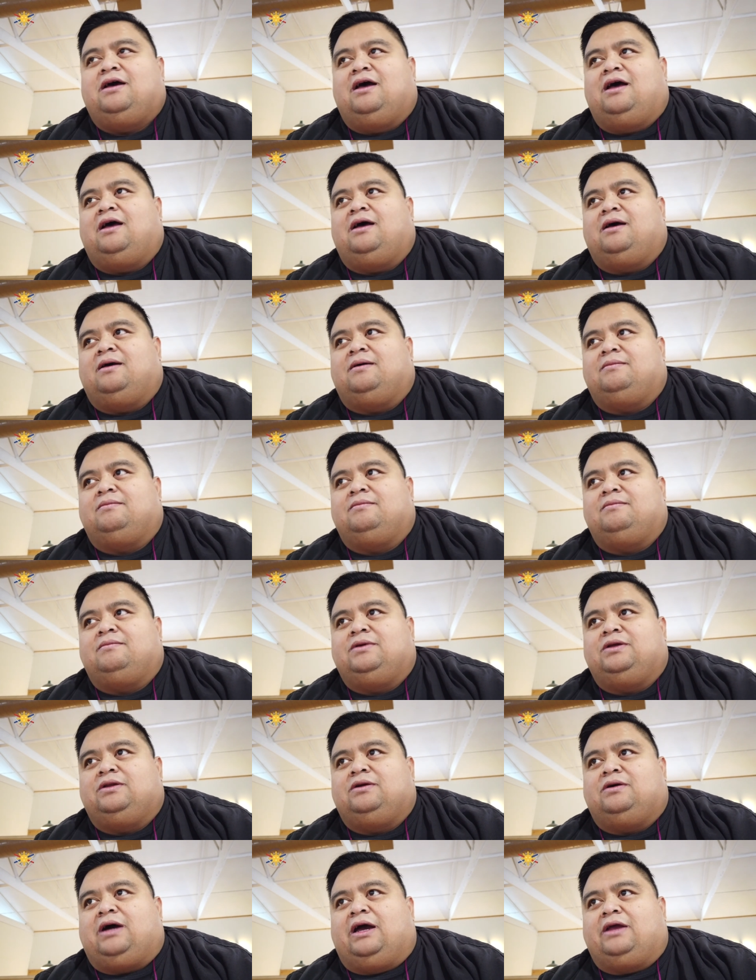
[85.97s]
Um,
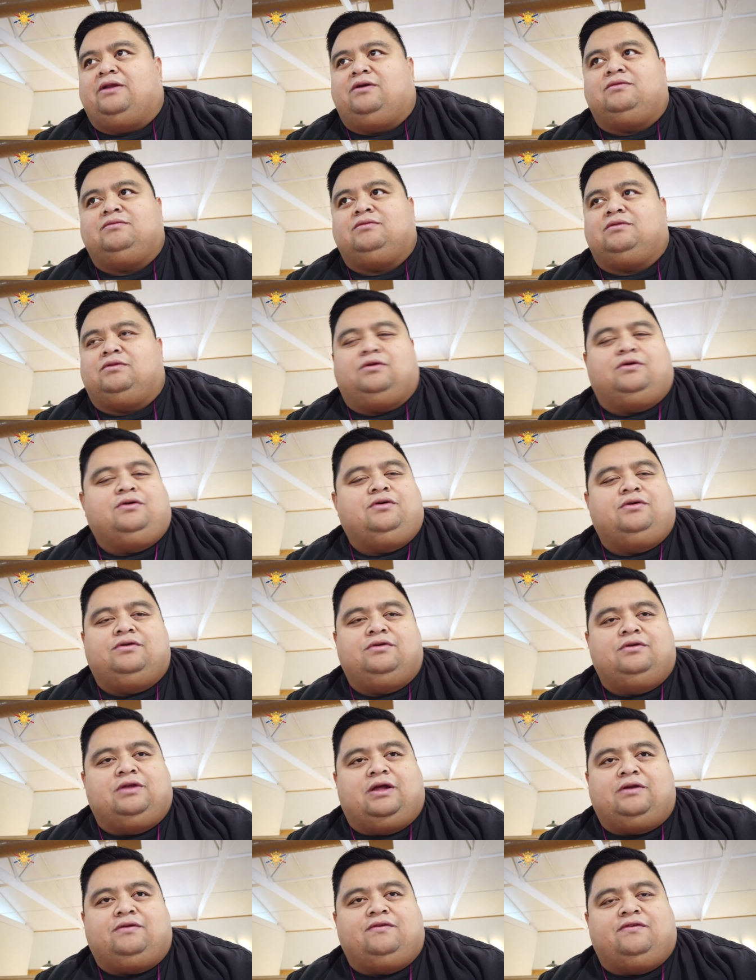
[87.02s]
you know, I don't
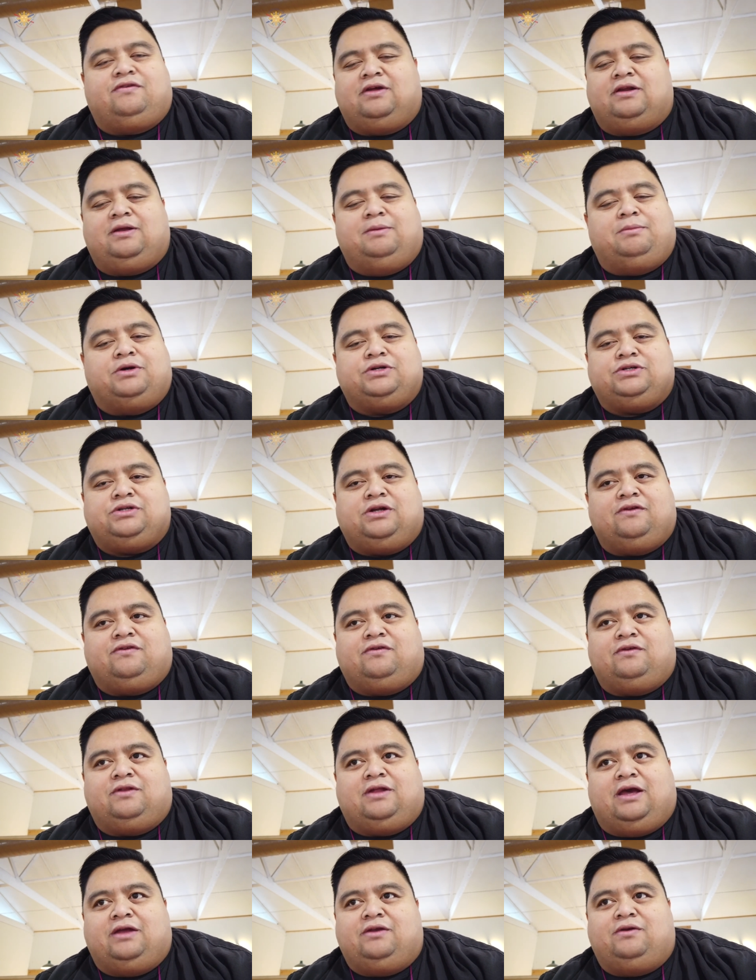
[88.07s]
learn, I don't study martial arts
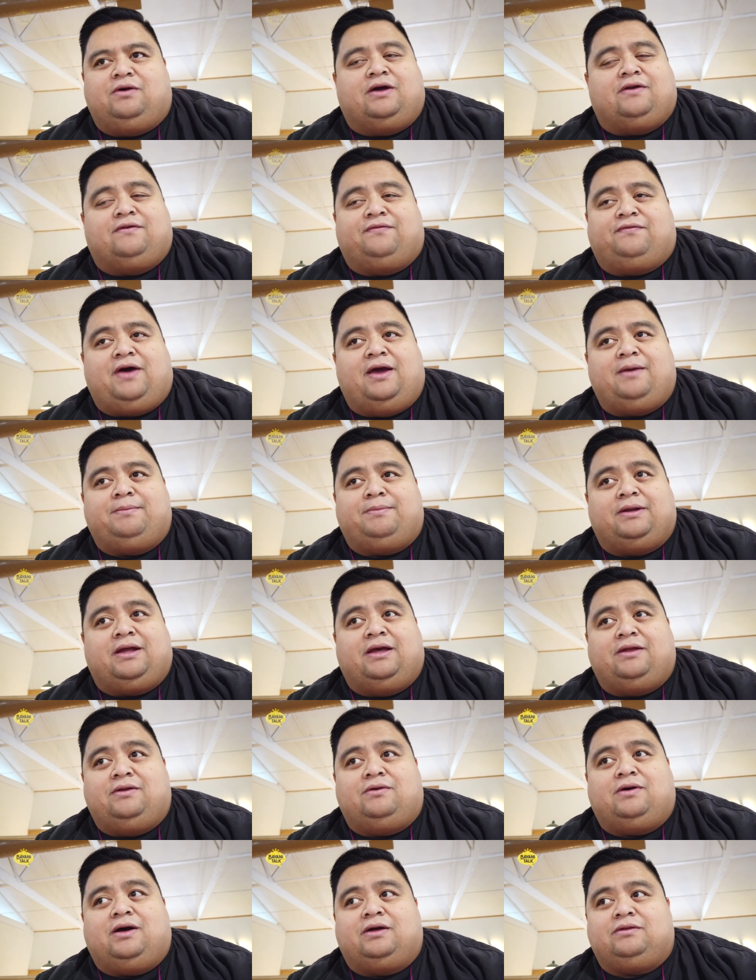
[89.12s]
so that I know how to fight, but
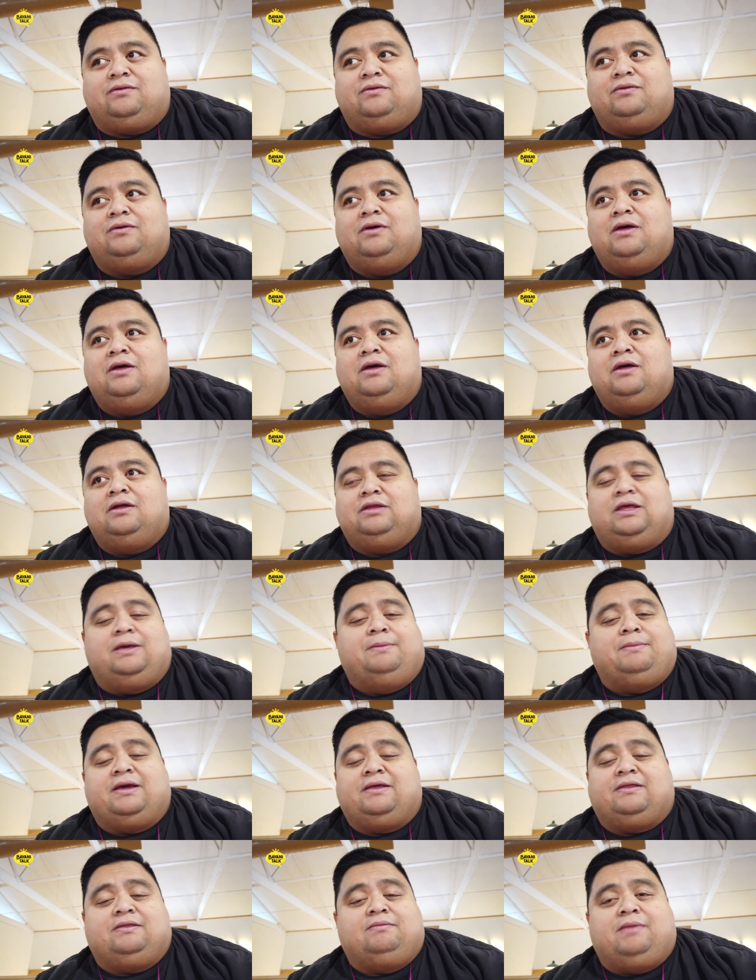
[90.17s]
I know how to
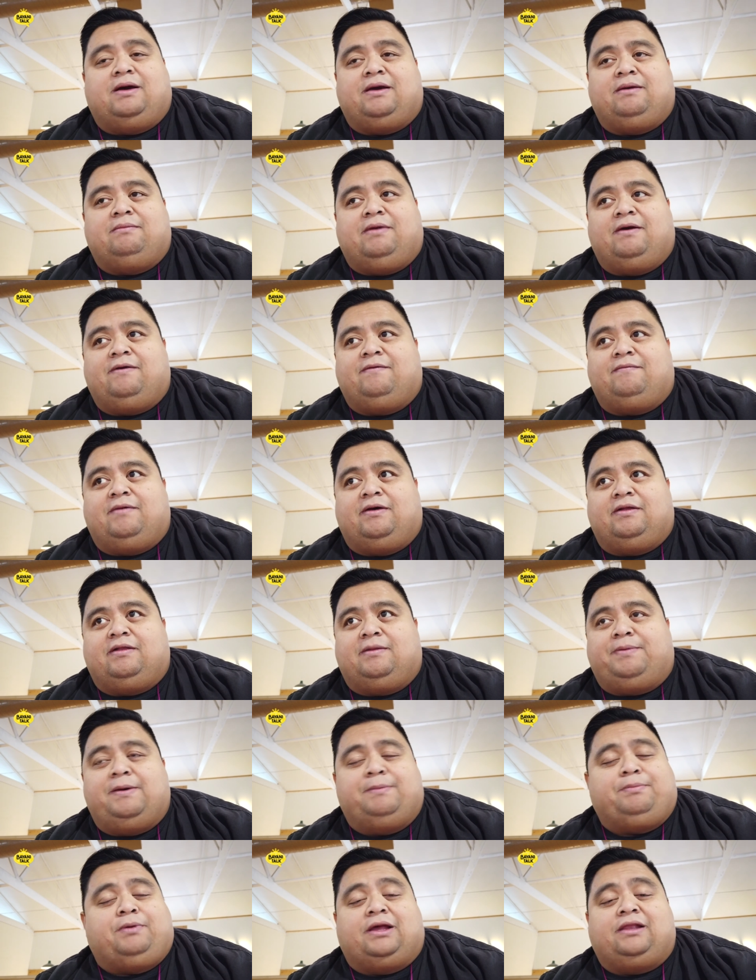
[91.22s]
keep my, my, my, my
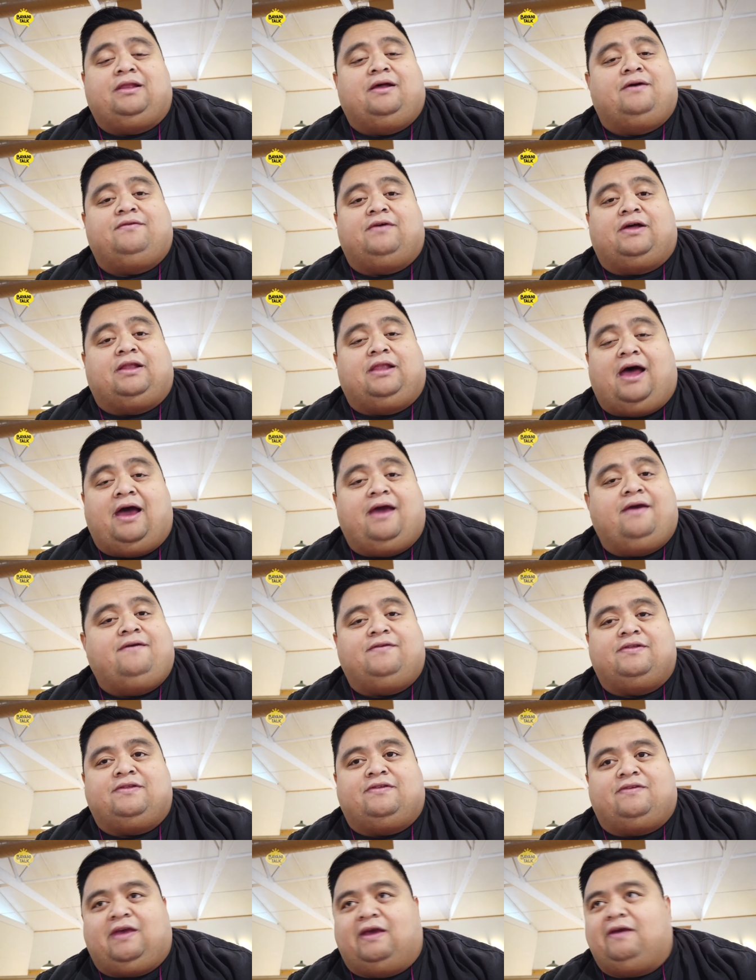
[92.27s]
the people I love
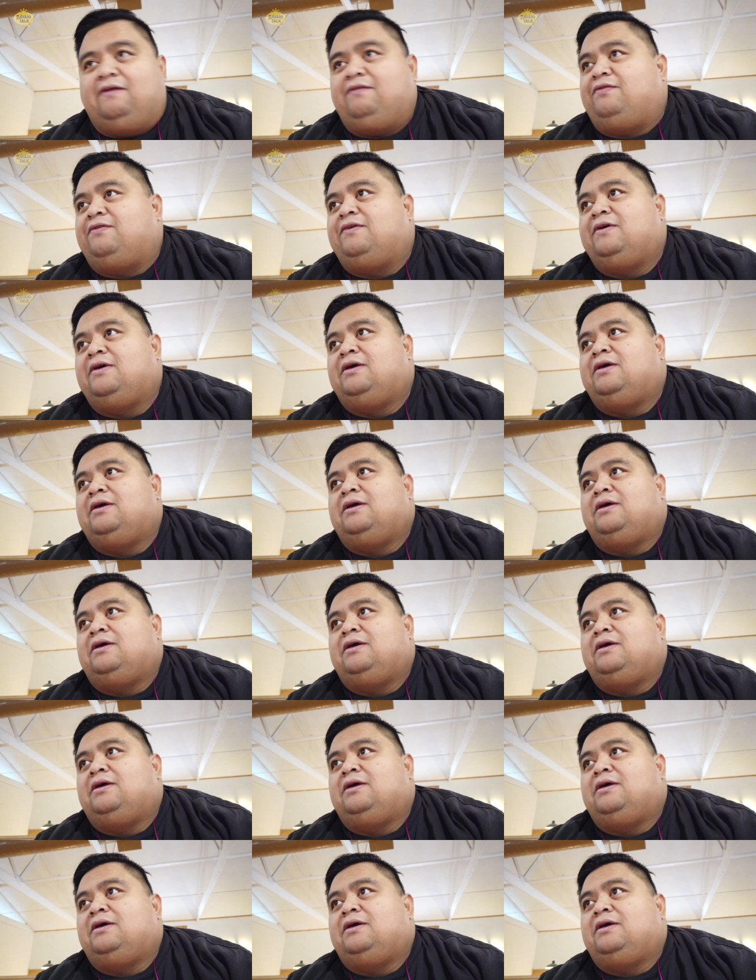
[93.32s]
alive and safe.